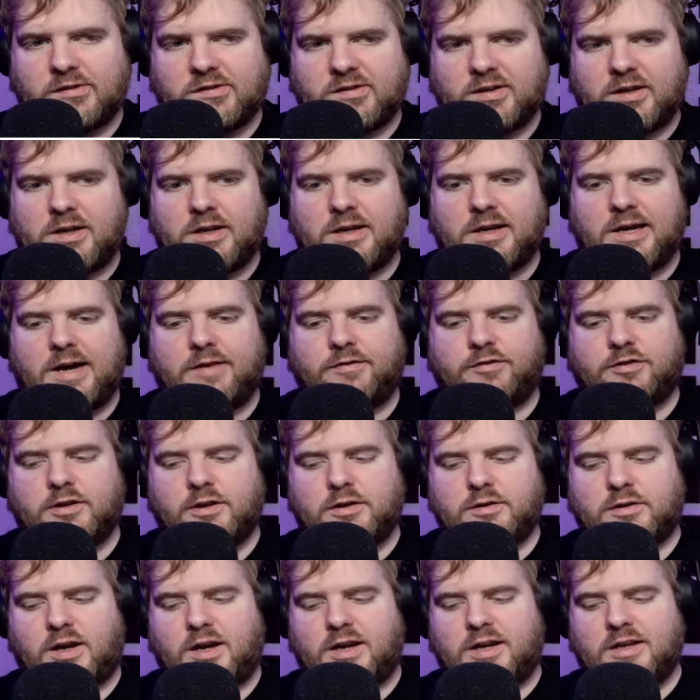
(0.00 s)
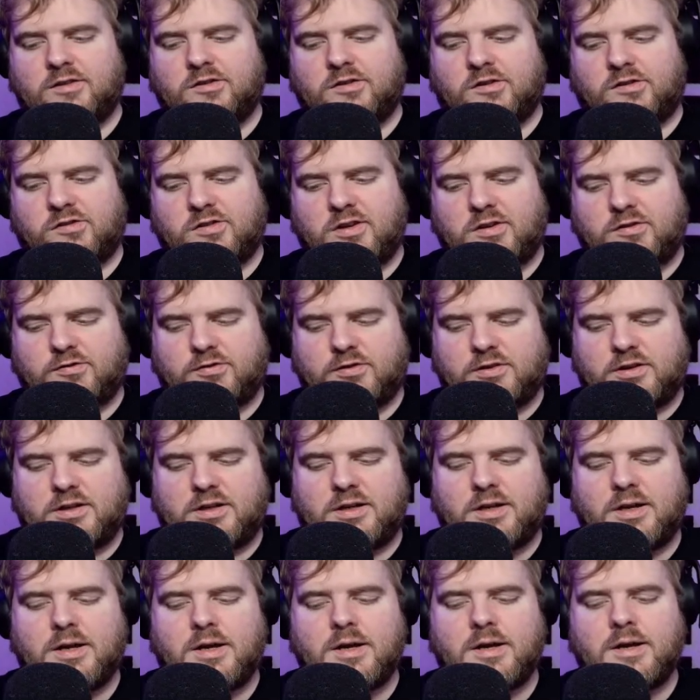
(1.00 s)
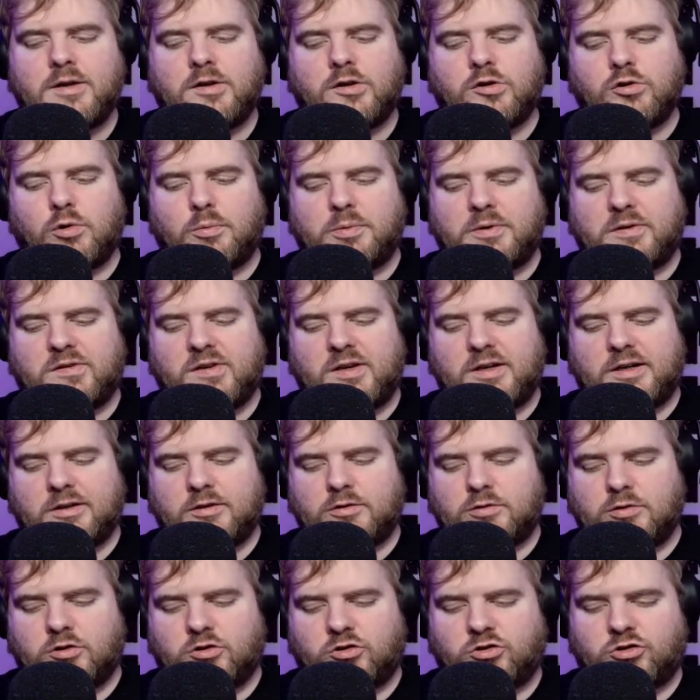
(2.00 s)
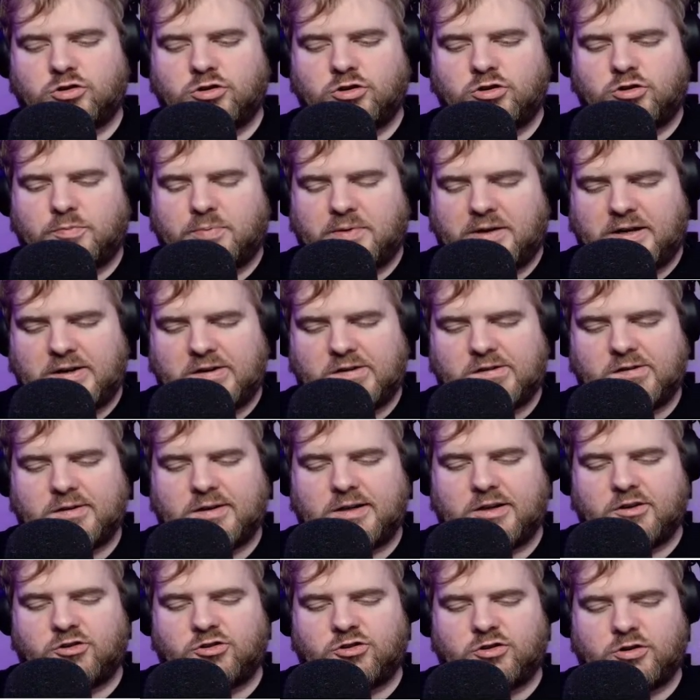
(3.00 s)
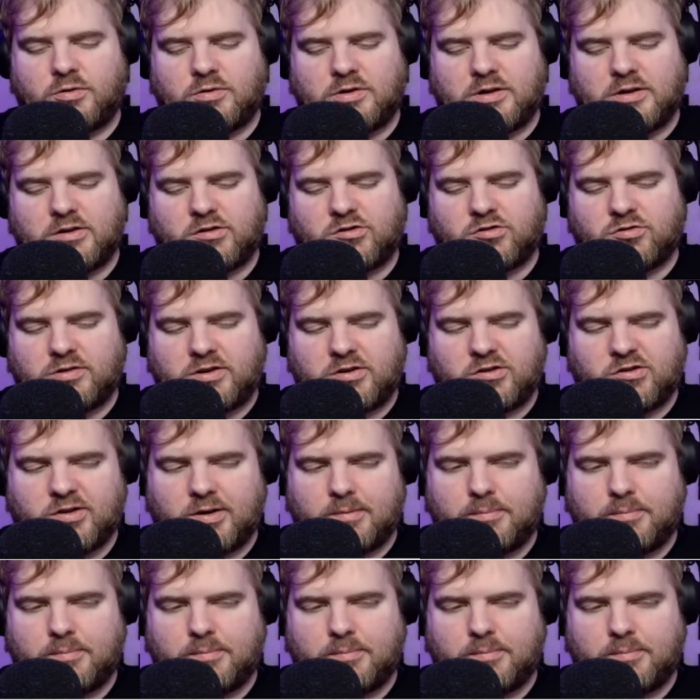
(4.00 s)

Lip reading: any. After logging in successfully, you will be taken to the search page as shown in the screenshot